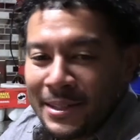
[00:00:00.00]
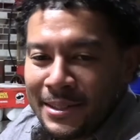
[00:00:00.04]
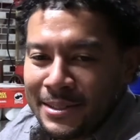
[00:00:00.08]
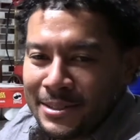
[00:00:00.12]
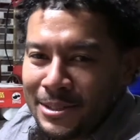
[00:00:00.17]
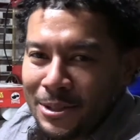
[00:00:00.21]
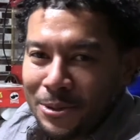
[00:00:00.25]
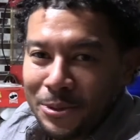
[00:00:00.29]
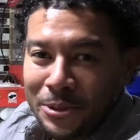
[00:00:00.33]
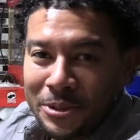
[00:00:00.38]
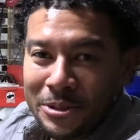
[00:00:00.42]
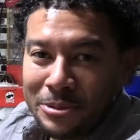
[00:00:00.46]

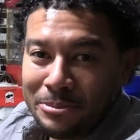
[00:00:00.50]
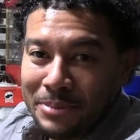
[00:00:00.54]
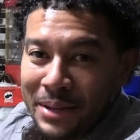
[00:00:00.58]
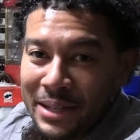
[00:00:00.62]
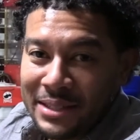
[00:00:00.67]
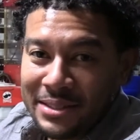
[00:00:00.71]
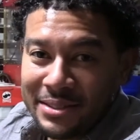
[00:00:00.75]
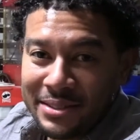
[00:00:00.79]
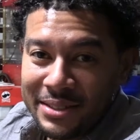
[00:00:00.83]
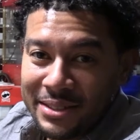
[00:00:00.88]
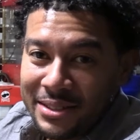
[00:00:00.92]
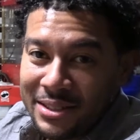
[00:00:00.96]
So we was
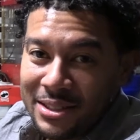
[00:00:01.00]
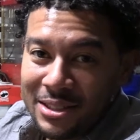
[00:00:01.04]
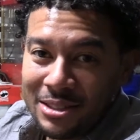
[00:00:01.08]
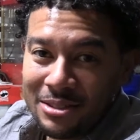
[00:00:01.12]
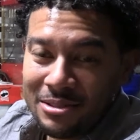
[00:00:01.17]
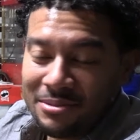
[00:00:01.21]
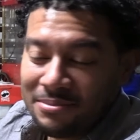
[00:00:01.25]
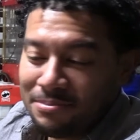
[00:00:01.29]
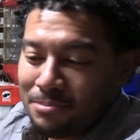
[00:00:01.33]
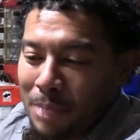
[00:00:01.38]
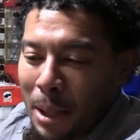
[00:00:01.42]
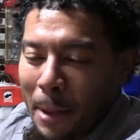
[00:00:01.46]
basically
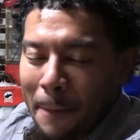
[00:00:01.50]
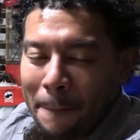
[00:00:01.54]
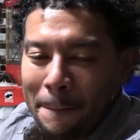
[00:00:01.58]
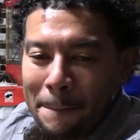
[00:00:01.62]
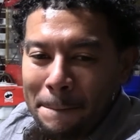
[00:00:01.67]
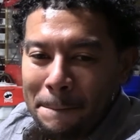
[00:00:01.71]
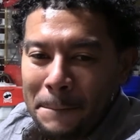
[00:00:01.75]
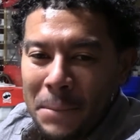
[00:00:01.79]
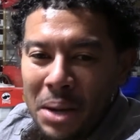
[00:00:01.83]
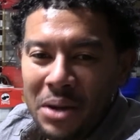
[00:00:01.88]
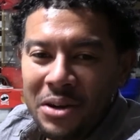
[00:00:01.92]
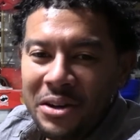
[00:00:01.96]
just
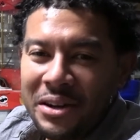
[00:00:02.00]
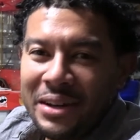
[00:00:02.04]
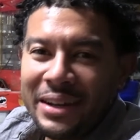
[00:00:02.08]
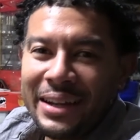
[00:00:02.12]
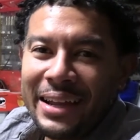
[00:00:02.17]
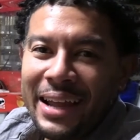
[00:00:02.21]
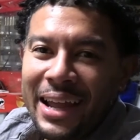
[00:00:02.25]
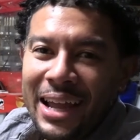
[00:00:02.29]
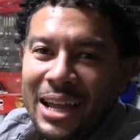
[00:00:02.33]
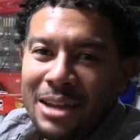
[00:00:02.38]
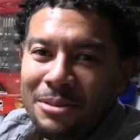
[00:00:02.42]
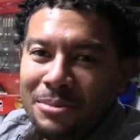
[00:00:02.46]
burning the
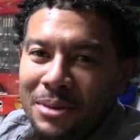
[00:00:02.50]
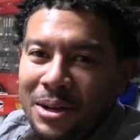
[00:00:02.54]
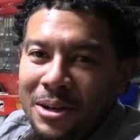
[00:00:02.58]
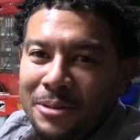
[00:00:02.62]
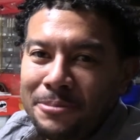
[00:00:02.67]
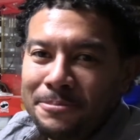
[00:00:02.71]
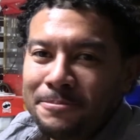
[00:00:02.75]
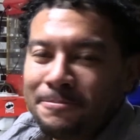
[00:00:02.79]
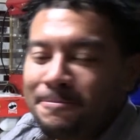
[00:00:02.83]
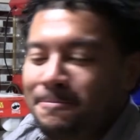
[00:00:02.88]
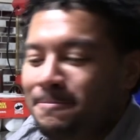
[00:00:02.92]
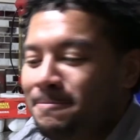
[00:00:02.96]
game
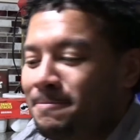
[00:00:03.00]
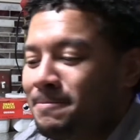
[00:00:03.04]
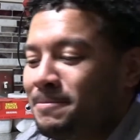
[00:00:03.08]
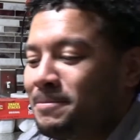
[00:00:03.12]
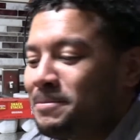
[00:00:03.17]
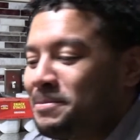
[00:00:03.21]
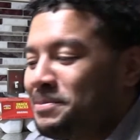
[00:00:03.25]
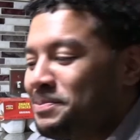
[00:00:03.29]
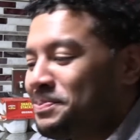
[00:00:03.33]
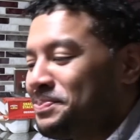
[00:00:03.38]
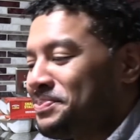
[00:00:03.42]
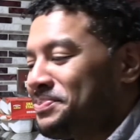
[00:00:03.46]
up
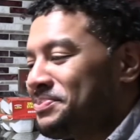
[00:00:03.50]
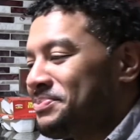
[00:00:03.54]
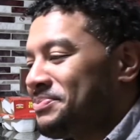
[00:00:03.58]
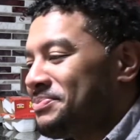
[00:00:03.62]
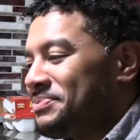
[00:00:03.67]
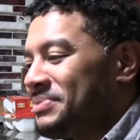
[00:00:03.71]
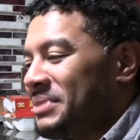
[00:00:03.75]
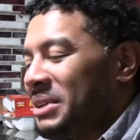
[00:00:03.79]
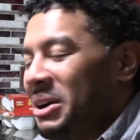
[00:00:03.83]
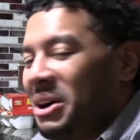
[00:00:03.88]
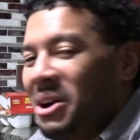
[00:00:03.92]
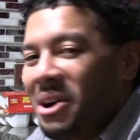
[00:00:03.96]

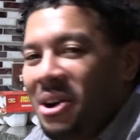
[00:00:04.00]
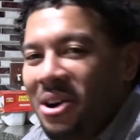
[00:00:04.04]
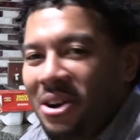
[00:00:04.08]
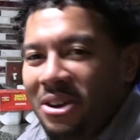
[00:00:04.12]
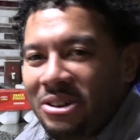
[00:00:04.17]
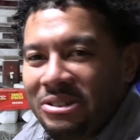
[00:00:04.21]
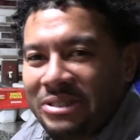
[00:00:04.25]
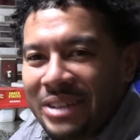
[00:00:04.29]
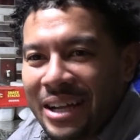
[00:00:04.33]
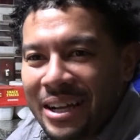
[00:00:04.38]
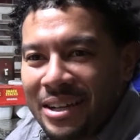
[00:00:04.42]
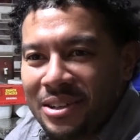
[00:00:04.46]

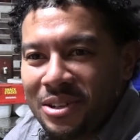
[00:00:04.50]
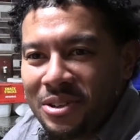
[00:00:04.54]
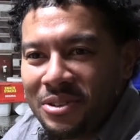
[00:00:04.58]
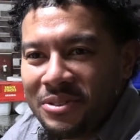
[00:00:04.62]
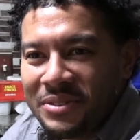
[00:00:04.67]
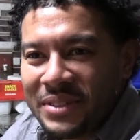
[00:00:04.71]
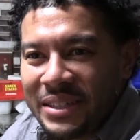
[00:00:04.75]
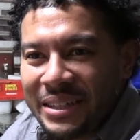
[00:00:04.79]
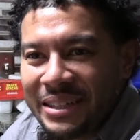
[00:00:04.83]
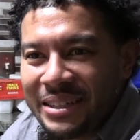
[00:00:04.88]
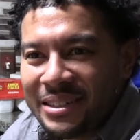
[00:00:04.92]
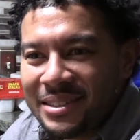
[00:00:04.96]
all night
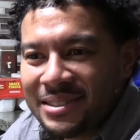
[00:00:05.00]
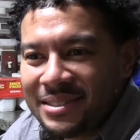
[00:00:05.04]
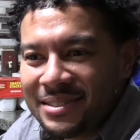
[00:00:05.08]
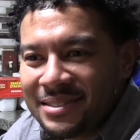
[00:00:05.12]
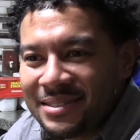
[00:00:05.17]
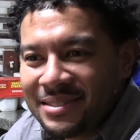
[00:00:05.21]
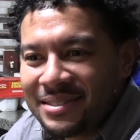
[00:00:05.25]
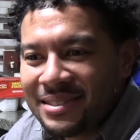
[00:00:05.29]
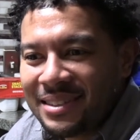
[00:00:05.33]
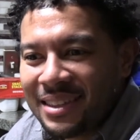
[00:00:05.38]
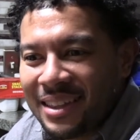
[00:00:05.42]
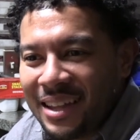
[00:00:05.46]
over there.
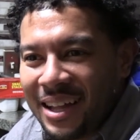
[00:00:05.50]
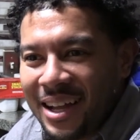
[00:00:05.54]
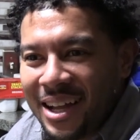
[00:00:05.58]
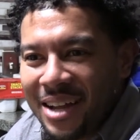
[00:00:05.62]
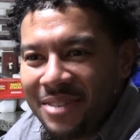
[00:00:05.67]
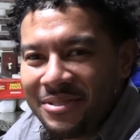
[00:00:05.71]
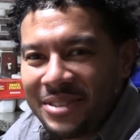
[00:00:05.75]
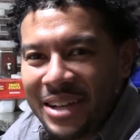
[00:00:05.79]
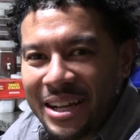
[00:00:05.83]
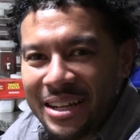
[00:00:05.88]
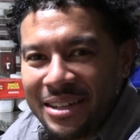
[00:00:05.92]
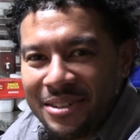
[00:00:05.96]

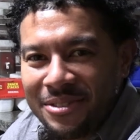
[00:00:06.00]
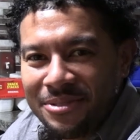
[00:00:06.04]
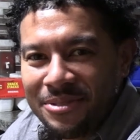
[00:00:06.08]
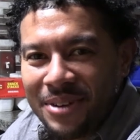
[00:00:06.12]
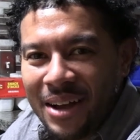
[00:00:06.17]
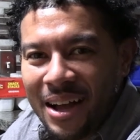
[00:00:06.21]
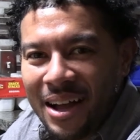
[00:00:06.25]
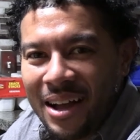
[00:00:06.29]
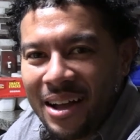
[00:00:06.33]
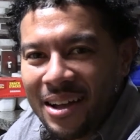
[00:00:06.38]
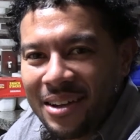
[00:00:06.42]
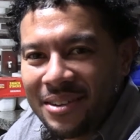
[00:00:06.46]
Live
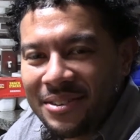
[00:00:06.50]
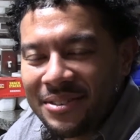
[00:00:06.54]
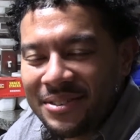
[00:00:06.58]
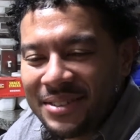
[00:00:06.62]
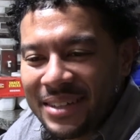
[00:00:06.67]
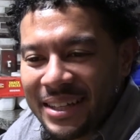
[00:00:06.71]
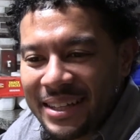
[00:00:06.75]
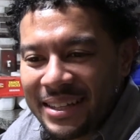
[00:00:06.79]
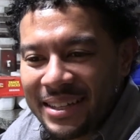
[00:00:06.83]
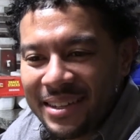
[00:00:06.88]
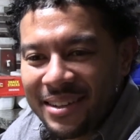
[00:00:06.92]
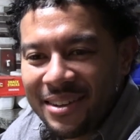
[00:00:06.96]
95.
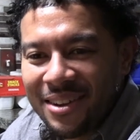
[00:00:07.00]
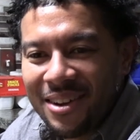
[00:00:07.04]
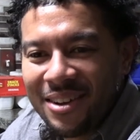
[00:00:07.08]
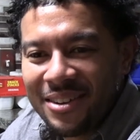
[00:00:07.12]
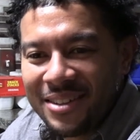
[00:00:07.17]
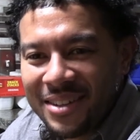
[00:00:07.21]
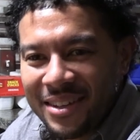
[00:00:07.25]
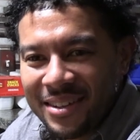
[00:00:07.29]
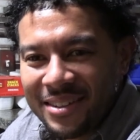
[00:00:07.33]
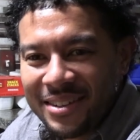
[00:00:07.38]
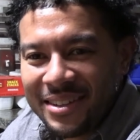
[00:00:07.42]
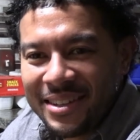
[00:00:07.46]
And then all
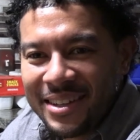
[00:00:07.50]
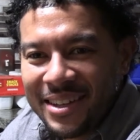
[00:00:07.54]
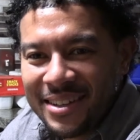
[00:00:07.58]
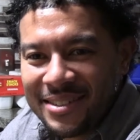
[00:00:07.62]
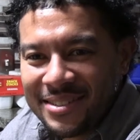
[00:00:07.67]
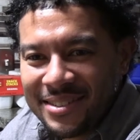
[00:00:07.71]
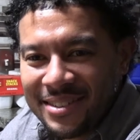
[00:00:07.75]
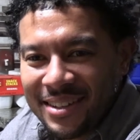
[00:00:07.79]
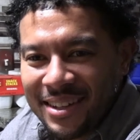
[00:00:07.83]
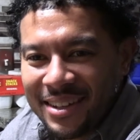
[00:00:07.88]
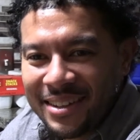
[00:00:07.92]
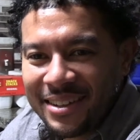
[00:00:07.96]
the other
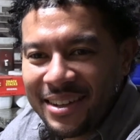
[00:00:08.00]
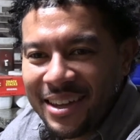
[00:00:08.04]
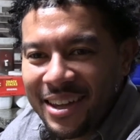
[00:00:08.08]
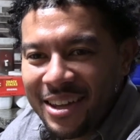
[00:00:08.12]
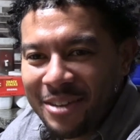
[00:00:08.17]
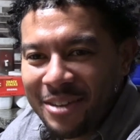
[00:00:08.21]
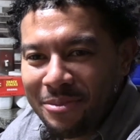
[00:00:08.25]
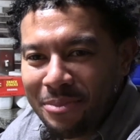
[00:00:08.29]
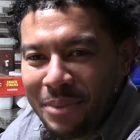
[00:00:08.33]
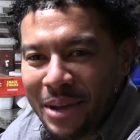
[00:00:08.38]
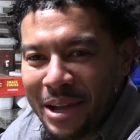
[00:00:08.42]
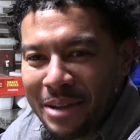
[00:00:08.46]
kids were like,
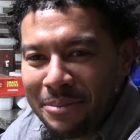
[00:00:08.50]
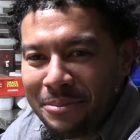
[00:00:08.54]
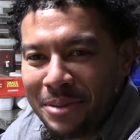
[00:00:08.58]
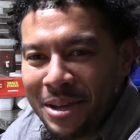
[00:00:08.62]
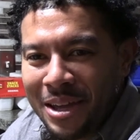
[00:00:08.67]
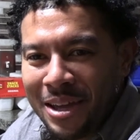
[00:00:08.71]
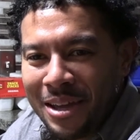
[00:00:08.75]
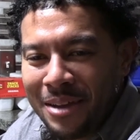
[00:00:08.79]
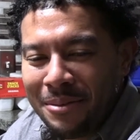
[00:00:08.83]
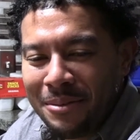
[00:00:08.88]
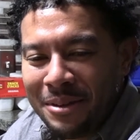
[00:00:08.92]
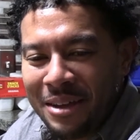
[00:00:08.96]
came back,
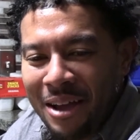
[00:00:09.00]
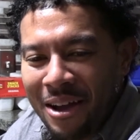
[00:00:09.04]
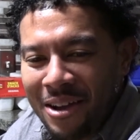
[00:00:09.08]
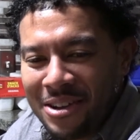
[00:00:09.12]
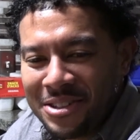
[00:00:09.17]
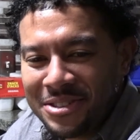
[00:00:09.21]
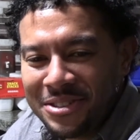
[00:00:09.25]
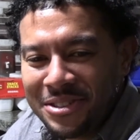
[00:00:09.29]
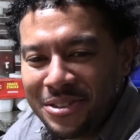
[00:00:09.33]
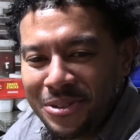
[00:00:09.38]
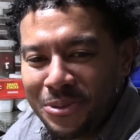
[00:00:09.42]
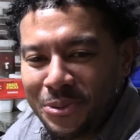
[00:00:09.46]
man, y'all
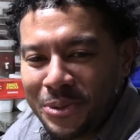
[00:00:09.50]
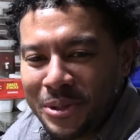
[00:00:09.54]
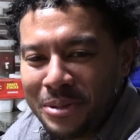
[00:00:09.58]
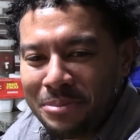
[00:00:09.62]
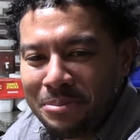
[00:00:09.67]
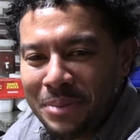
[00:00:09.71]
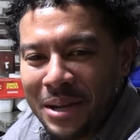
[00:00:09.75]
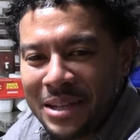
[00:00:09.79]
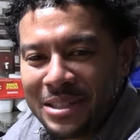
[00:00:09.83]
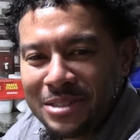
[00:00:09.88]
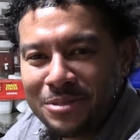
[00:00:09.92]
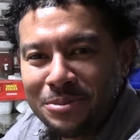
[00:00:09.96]
should have went.
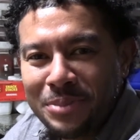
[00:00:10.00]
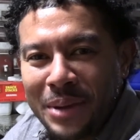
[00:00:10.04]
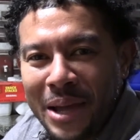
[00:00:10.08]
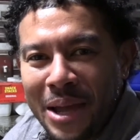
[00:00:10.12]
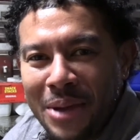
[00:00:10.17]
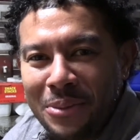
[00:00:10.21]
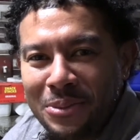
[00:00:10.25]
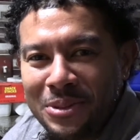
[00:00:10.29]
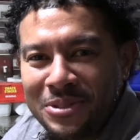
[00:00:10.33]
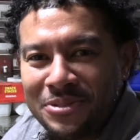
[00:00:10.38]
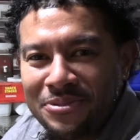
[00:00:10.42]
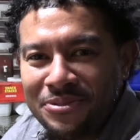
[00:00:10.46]
Major
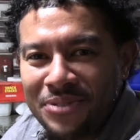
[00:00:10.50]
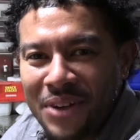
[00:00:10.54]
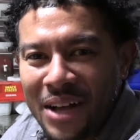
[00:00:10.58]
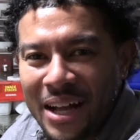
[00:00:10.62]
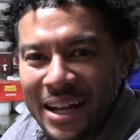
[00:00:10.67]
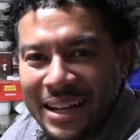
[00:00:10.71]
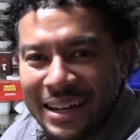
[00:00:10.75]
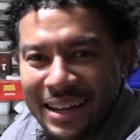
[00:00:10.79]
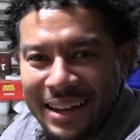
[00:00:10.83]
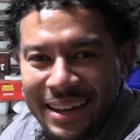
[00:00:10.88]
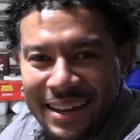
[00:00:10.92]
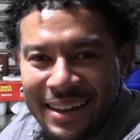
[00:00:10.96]
Payne was
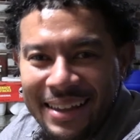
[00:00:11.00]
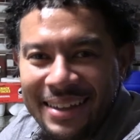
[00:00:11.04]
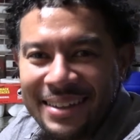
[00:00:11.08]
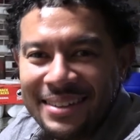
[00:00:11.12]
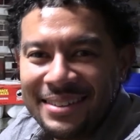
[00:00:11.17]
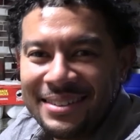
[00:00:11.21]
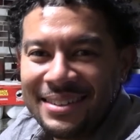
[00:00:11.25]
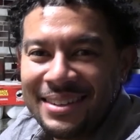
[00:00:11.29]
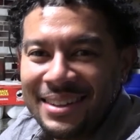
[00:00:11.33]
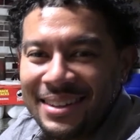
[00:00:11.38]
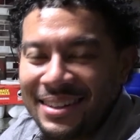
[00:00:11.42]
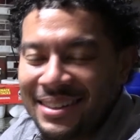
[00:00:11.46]
funny.
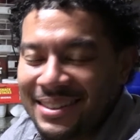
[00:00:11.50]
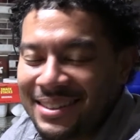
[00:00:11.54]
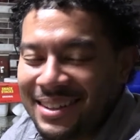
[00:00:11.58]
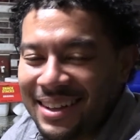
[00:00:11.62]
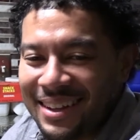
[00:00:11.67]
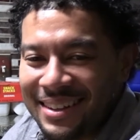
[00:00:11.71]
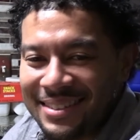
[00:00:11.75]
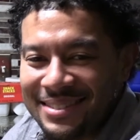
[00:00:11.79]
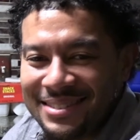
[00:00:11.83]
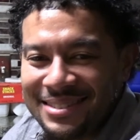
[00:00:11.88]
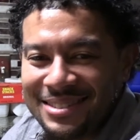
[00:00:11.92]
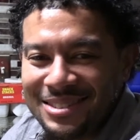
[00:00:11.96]

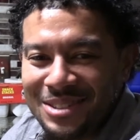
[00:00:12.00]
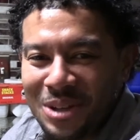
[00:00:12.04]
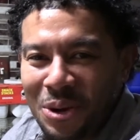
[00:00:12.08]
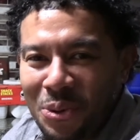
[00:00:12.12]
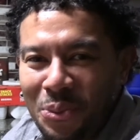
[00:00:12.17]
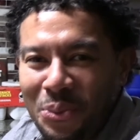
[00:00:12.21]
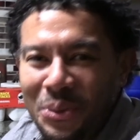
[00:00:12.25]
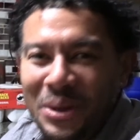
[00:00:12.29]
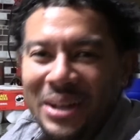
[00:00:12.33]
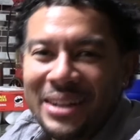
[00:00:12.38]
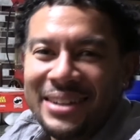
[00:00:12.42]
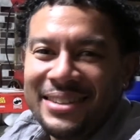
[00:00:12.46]
Like, so
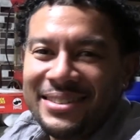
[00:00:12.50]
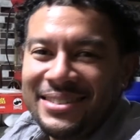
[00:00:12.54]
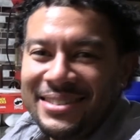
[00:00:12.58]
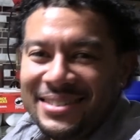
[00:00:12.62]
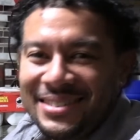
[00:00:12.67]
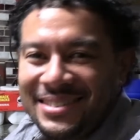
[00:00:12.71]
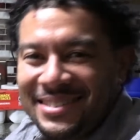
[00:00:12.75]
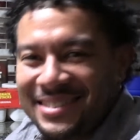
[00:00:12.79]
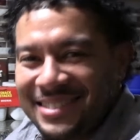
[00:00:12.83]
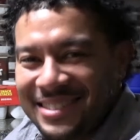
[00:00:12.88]
what?